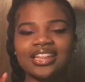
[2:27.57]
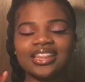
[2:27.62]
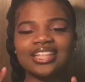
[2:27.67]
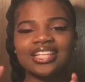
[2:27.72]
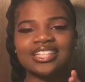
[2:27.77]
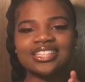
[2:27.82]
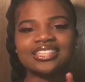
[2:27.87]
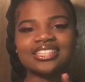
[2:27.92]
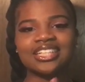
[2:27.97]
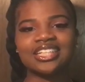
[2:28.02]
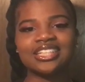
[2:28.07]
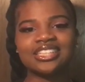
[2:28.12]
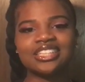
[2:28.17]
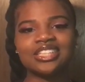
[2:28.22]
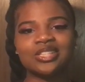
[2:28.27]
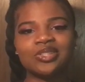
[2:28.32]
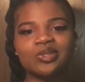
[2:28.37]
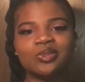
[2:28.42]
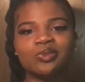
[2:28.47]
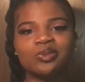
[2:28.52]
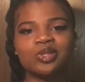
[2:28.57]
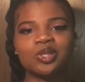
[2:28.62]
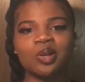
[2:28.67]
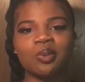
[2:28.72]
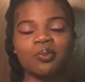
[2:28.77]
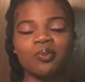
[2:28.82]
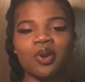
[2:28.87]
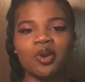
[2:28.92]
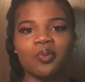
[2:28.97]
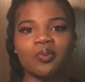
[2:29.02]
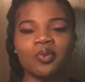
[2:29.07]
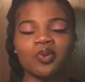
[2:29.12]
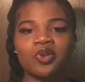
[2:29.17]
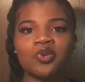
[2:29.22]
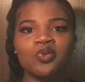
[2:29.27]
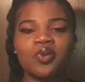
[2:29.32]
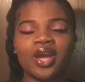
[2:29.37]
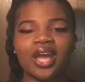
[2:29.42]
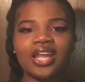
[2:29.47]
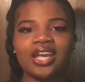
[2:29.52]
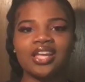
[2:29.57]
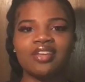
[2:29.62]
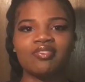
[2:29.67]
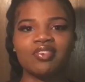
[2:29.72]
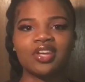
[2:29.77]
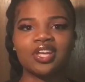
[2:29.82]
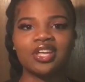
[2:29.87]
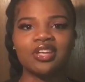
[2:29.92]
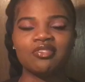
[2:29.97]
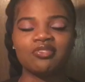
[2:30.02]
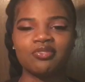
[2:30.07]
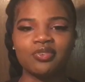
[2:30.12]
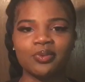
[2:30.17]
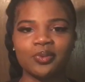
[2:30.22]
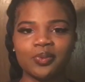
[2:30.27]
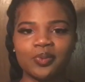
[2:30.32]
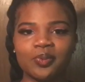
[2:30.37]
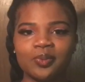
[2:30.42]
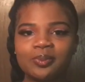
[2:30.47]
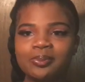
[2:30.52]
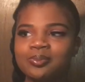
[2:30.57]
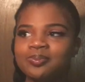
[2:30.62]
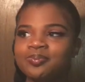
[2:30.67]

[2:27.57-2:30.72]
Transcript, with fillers: this get to you to the point where you can't even eat food.